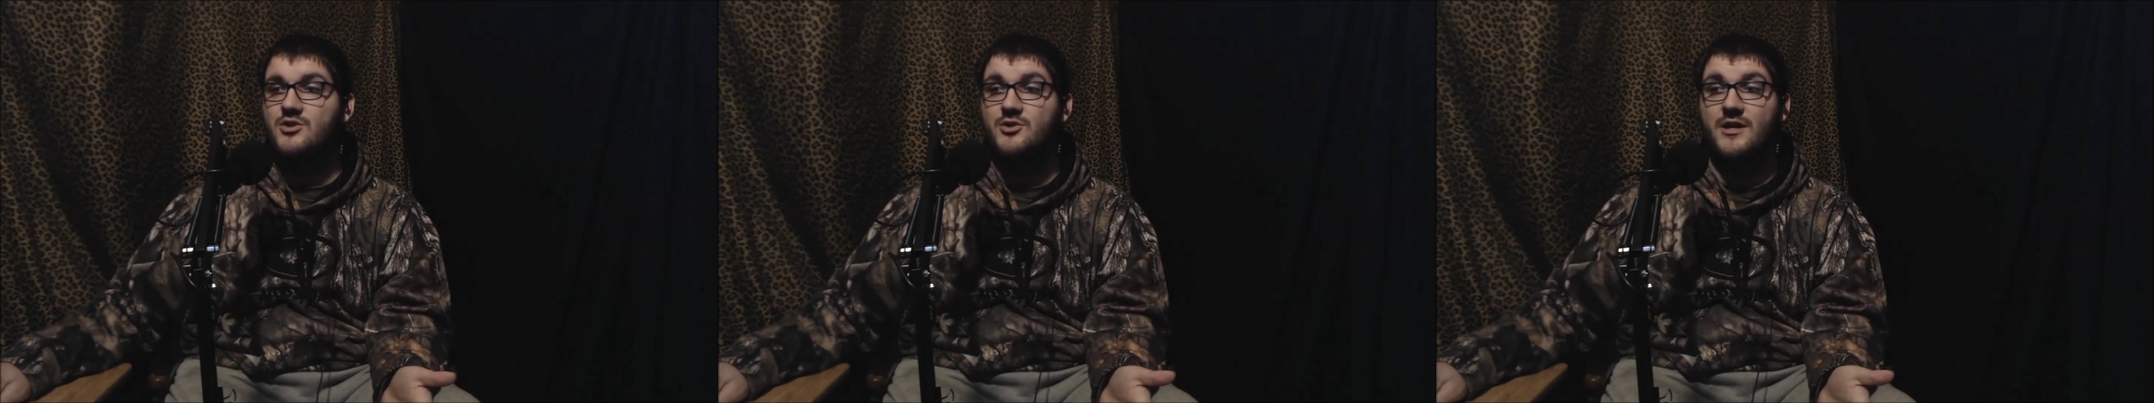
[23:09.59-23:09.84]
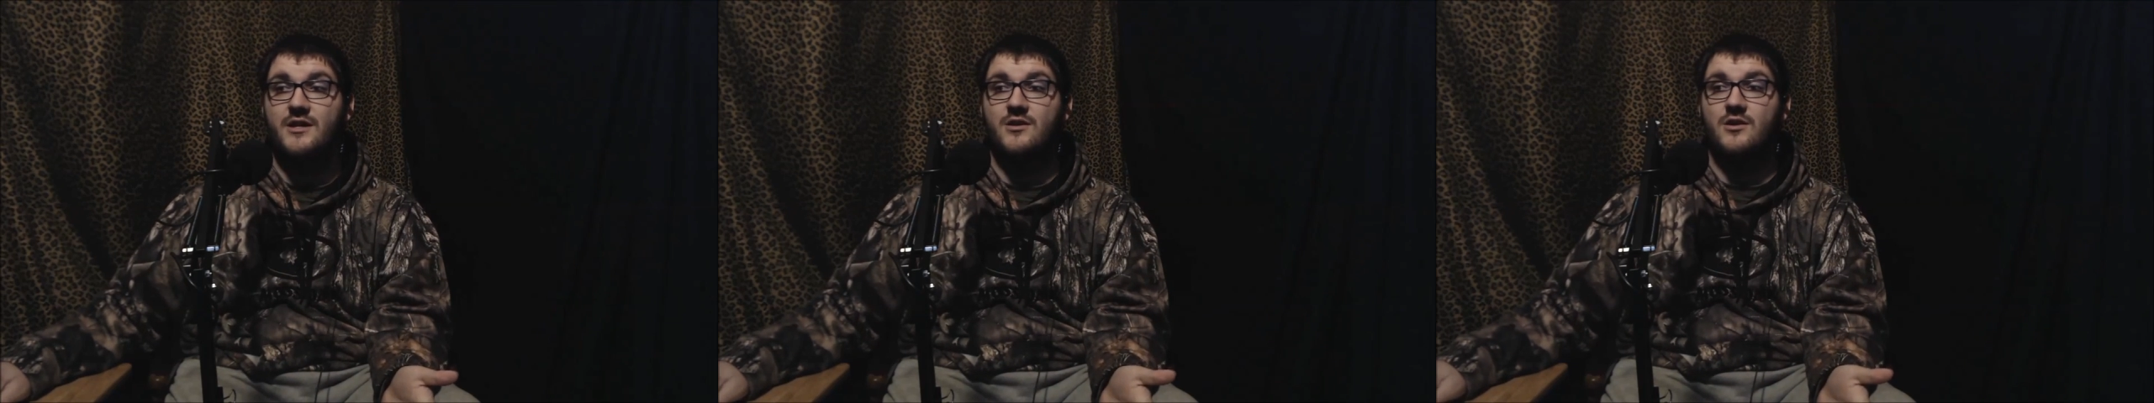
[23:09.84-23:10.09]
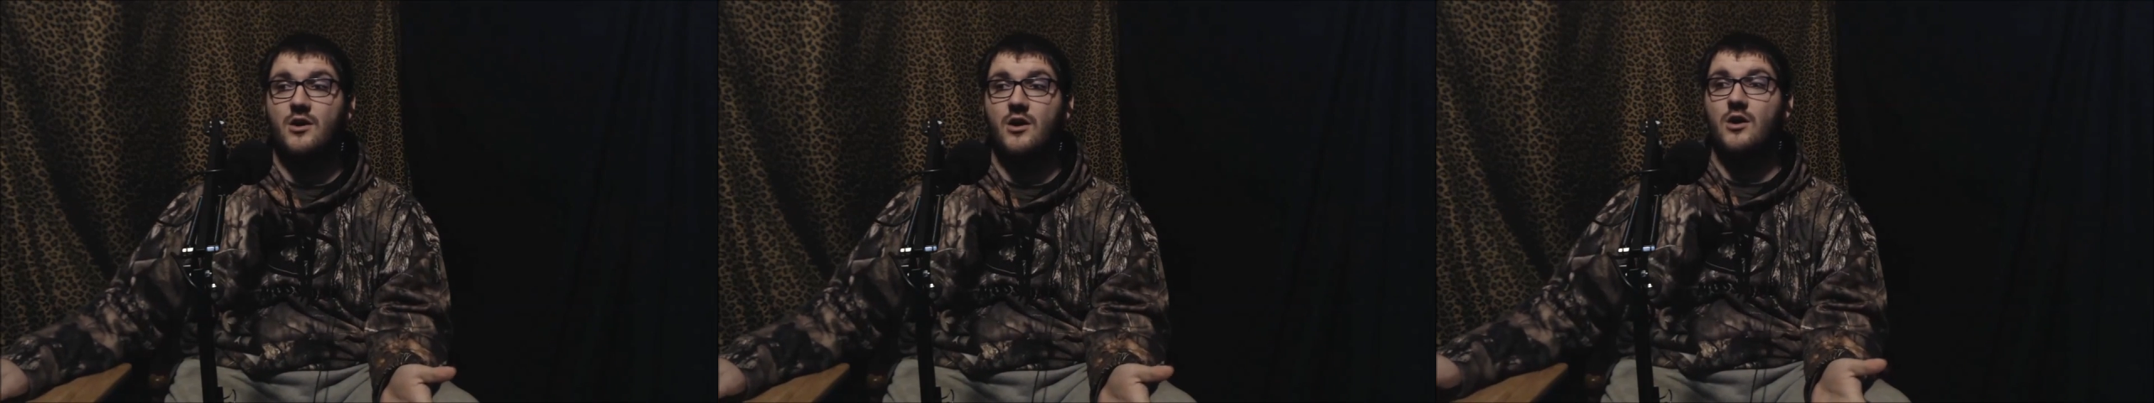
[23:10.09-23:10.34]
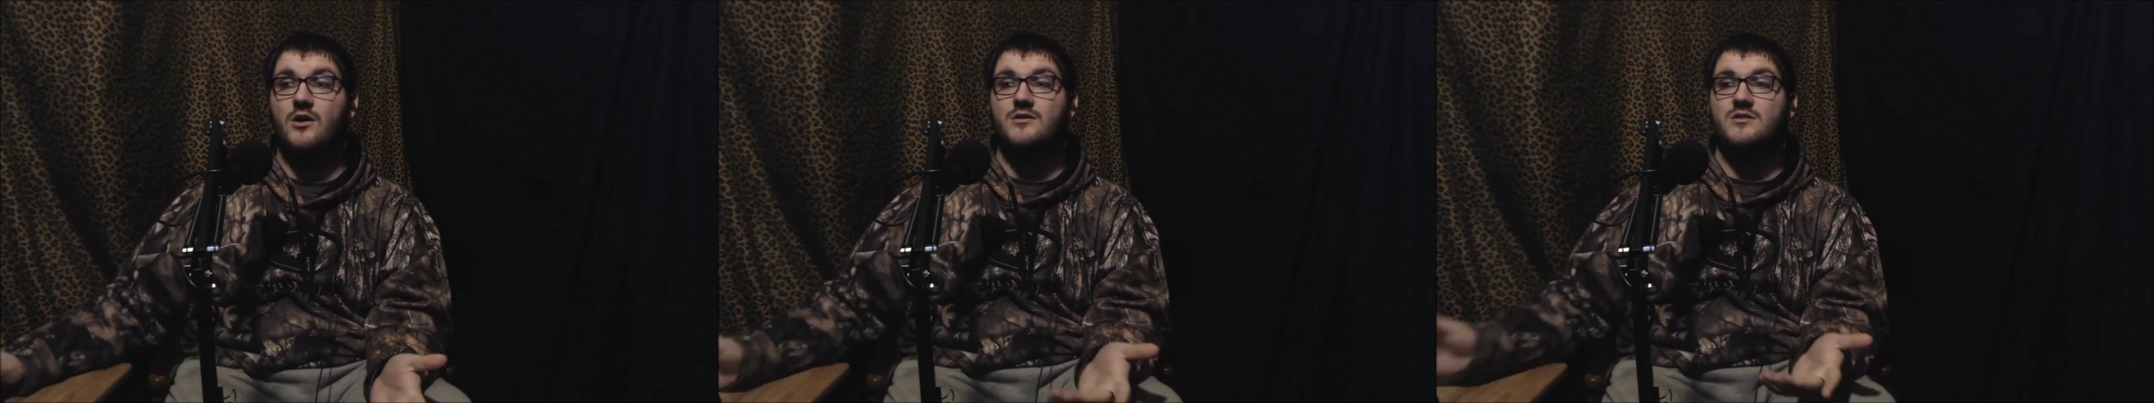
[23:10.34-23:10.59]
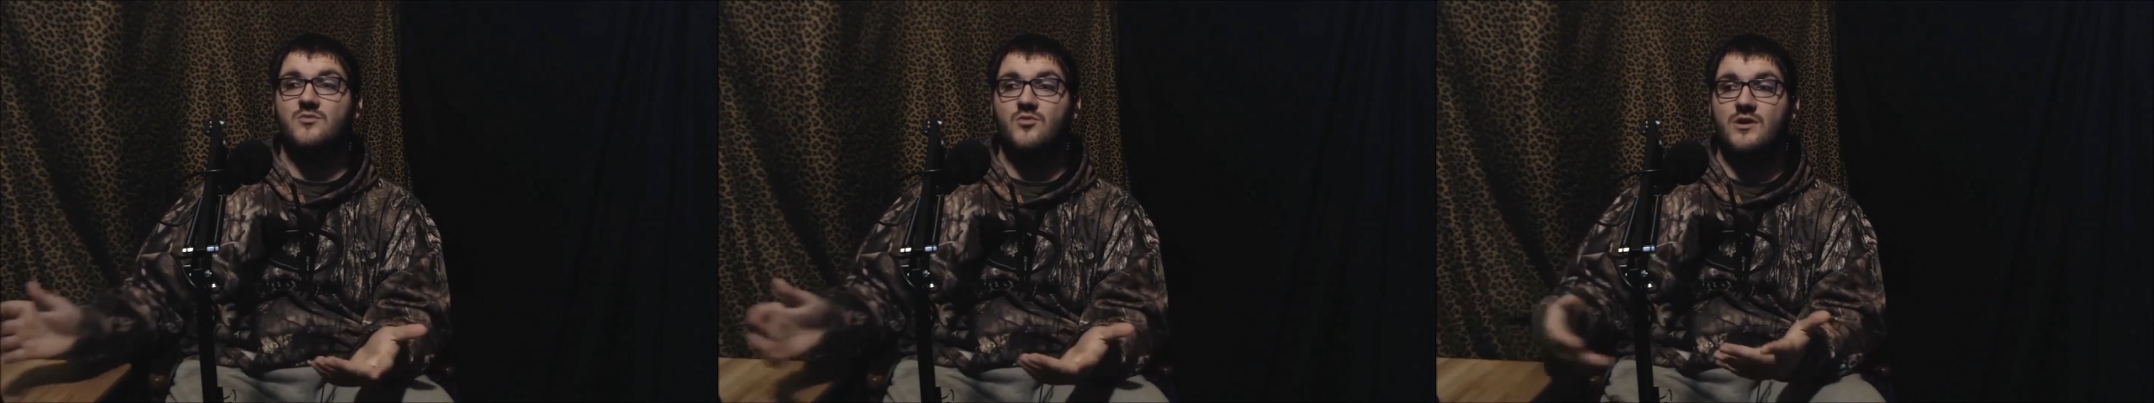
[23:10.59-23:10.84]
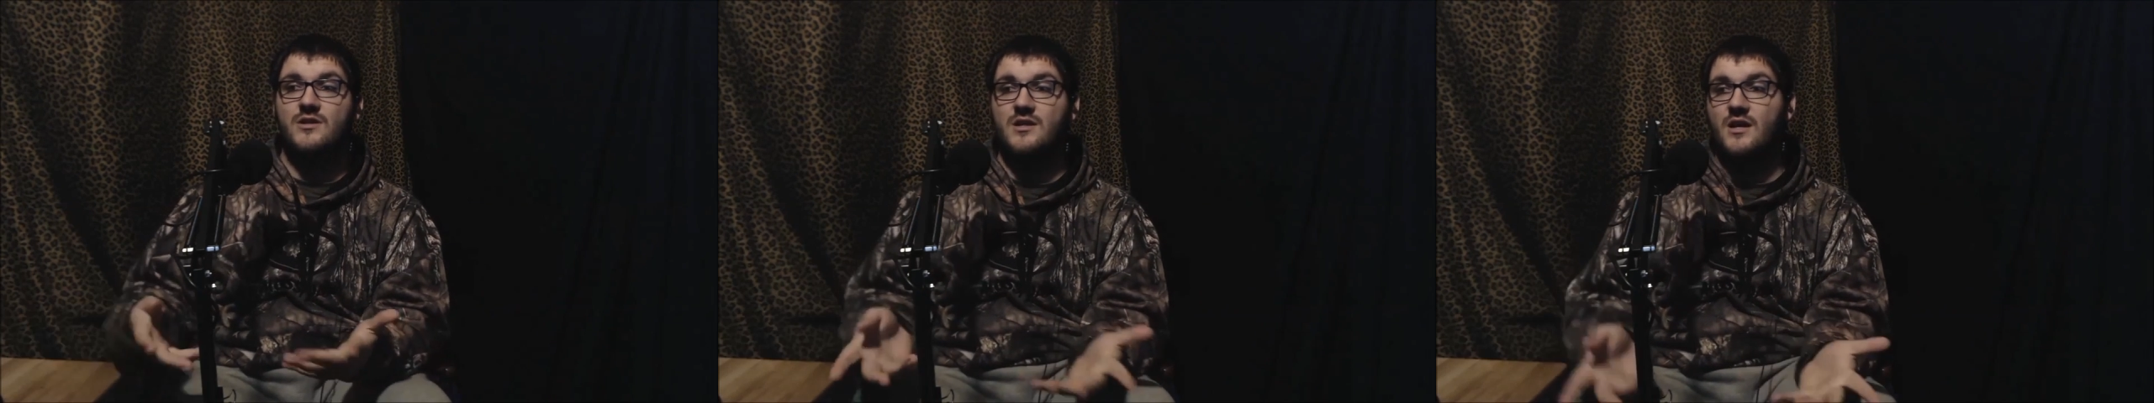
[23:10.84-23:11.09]
trainer cards
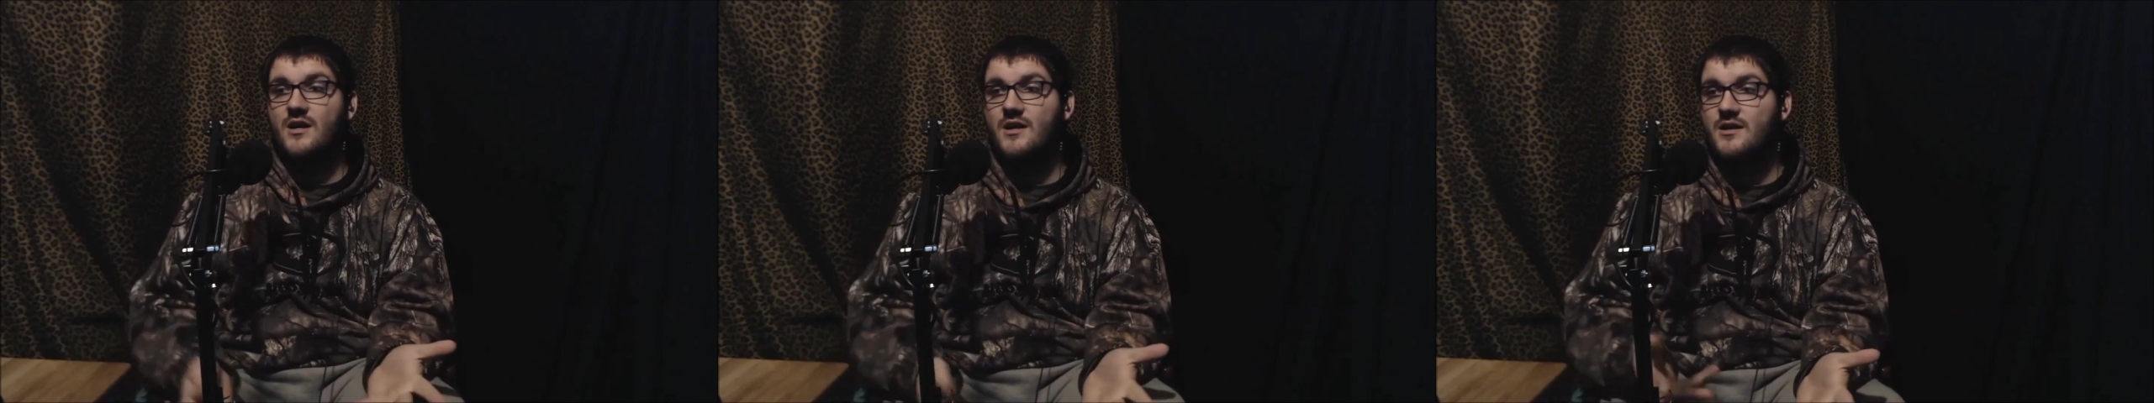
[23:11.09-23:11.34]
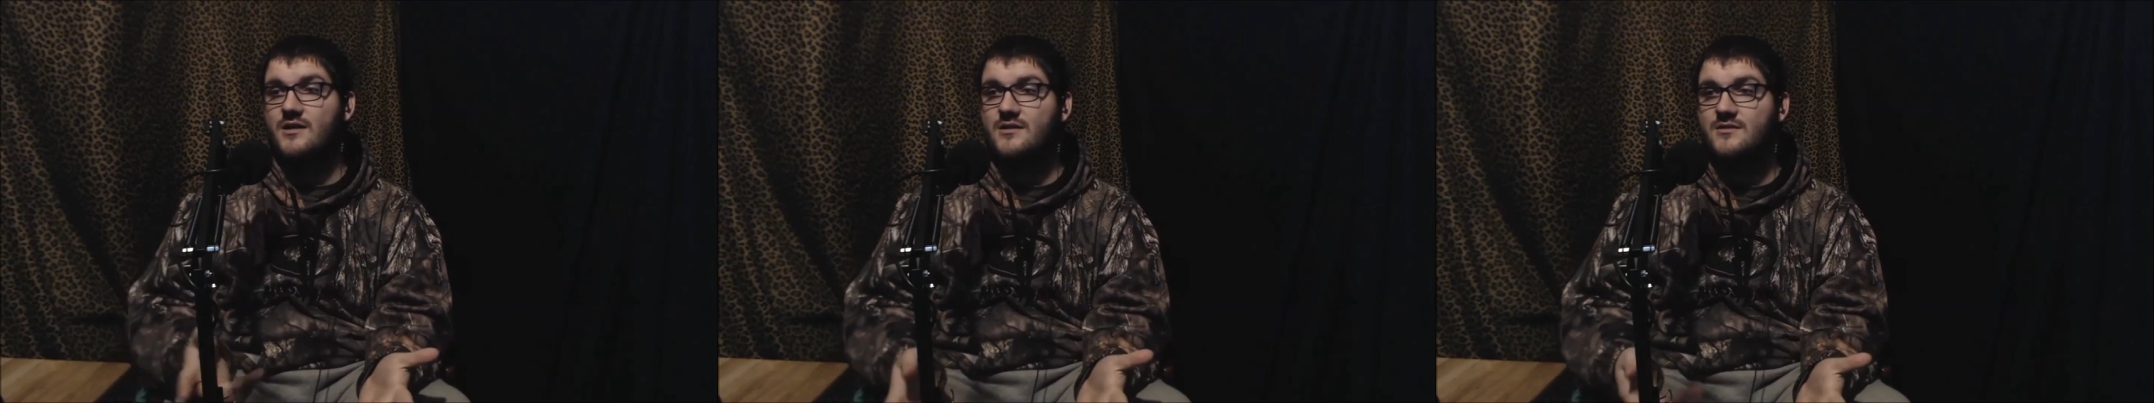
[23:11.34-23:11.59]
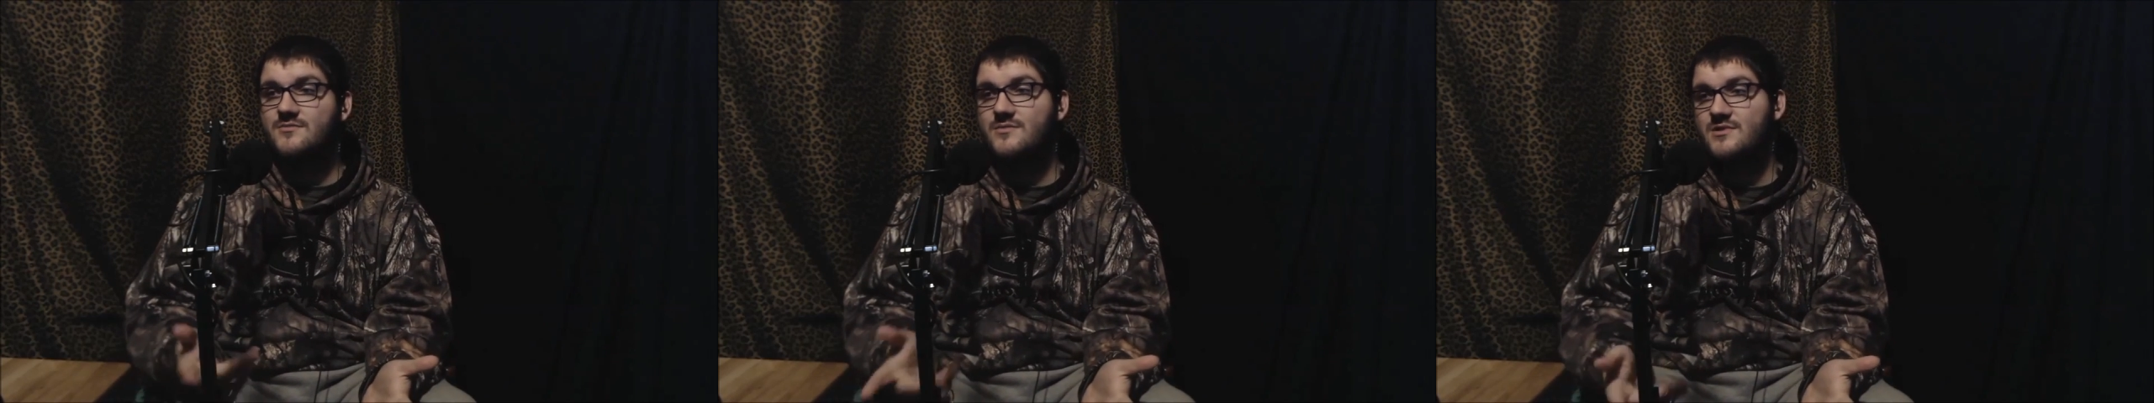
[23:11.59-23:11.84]
and whatnot.